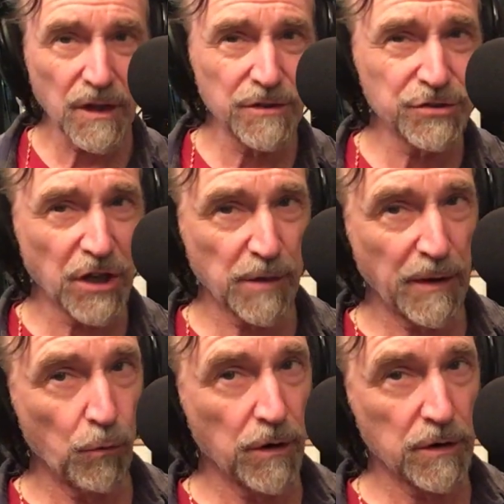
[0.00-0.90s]
I'll just talk
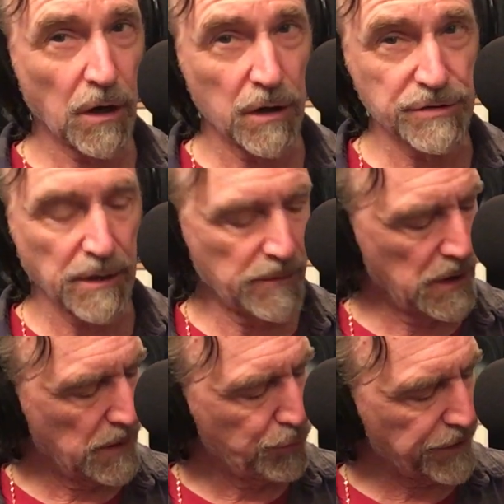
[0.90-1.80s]
about one concept
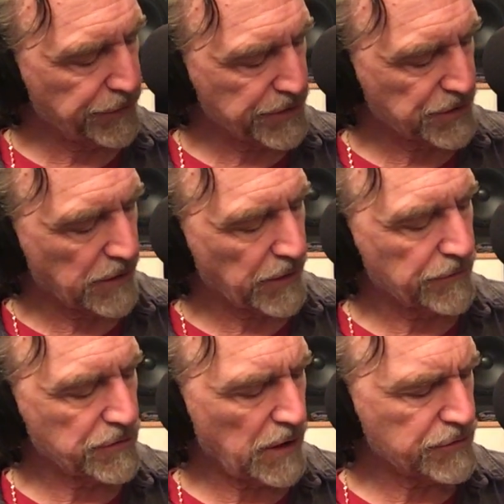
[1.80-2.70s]
briefly. So
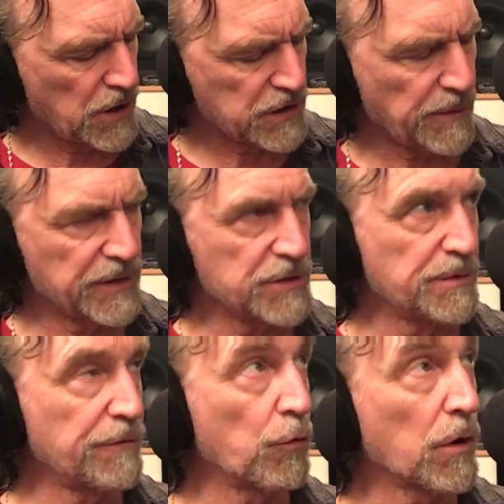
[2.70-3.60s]
I've talked about this
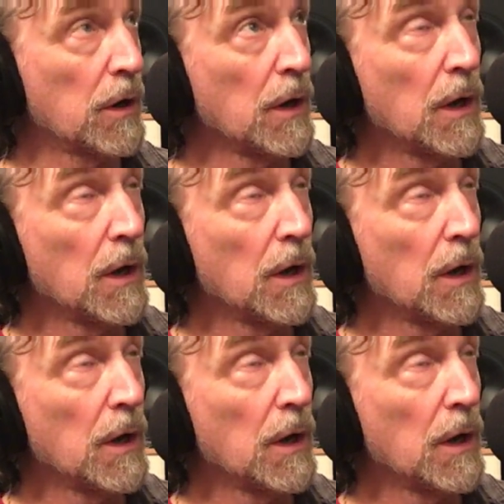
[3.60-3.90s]
before.